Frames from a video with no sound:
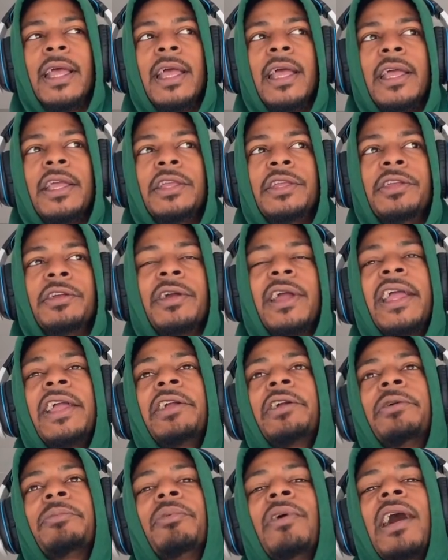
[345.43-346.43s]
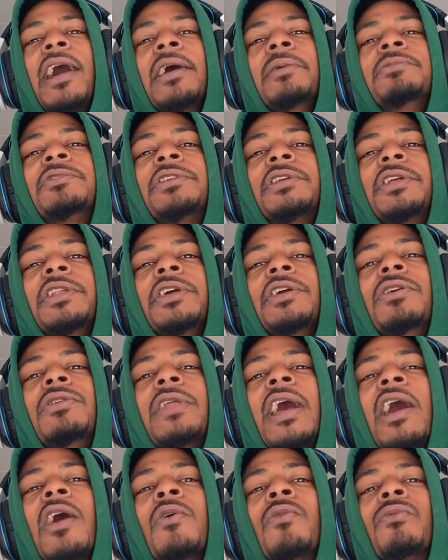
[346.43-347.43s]
Your anger problems are going to go
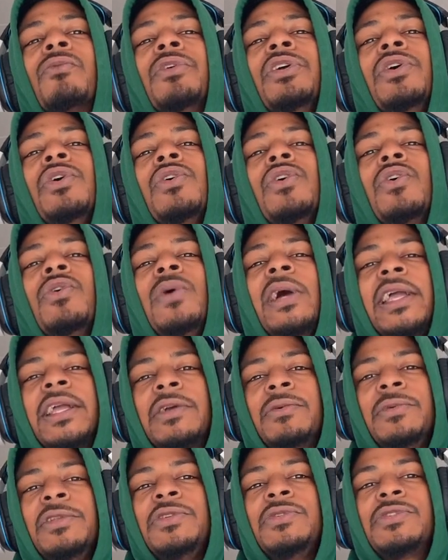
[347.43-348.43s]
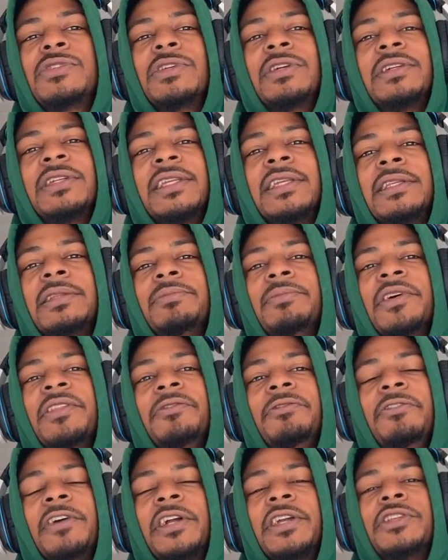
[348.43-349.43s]
down real quick when you start getting the
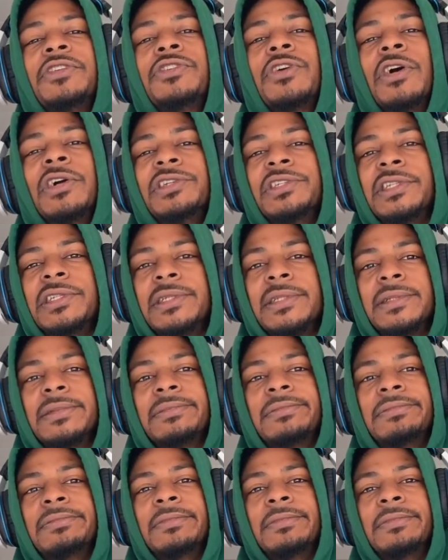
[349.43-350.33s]
motherfucking charges.